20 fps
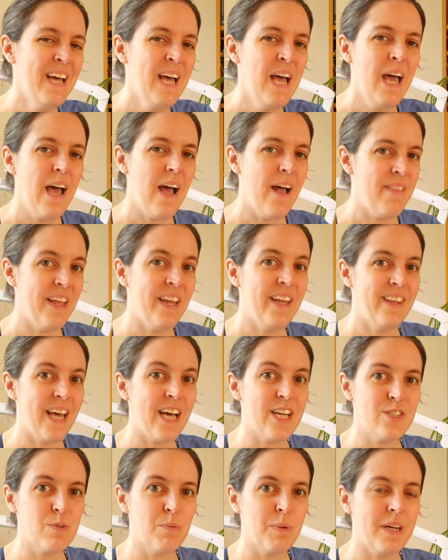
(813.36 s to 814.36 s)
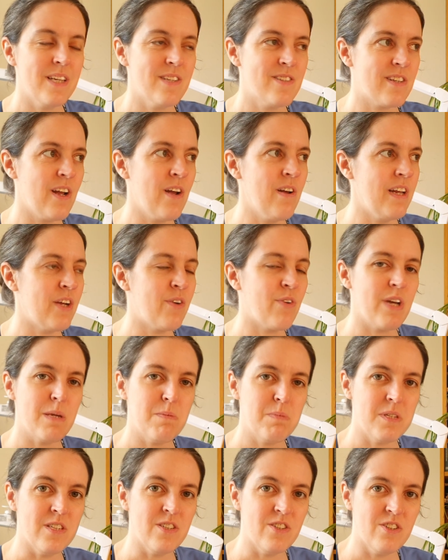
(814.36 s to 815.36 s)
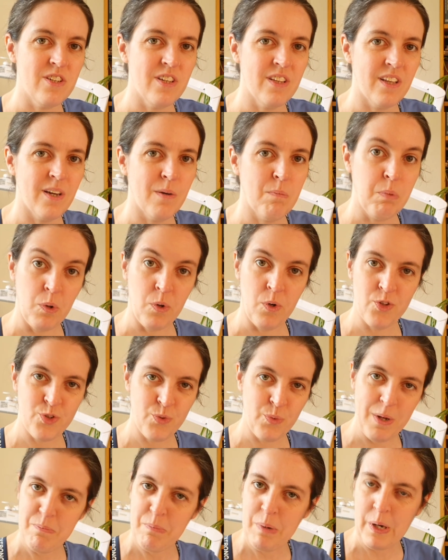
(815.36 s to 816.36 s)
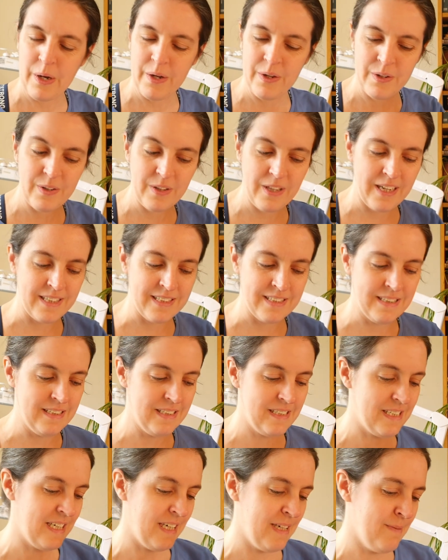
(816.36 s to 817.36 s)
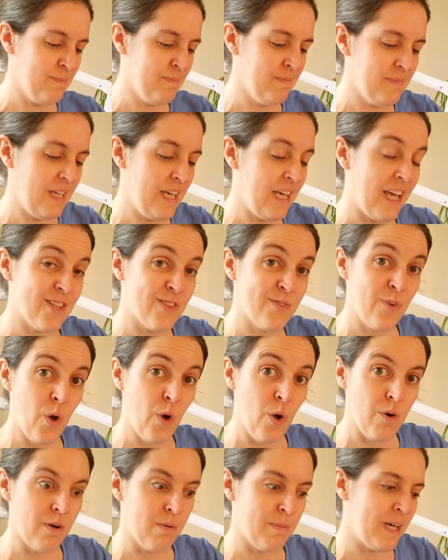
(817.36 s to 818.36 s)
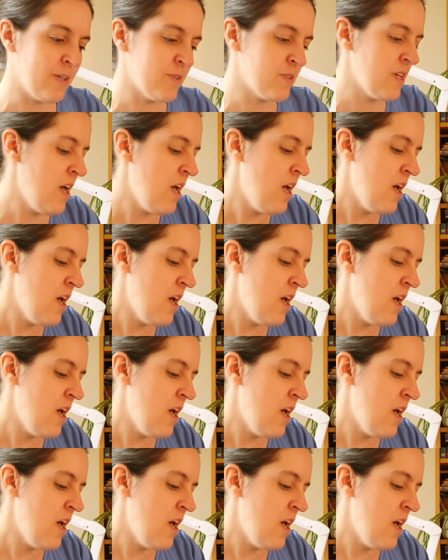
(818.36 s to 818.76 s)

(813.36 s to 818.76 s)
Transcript: And then that's when it slowly creeps into the paused WIP pile, and it gets forgotten about.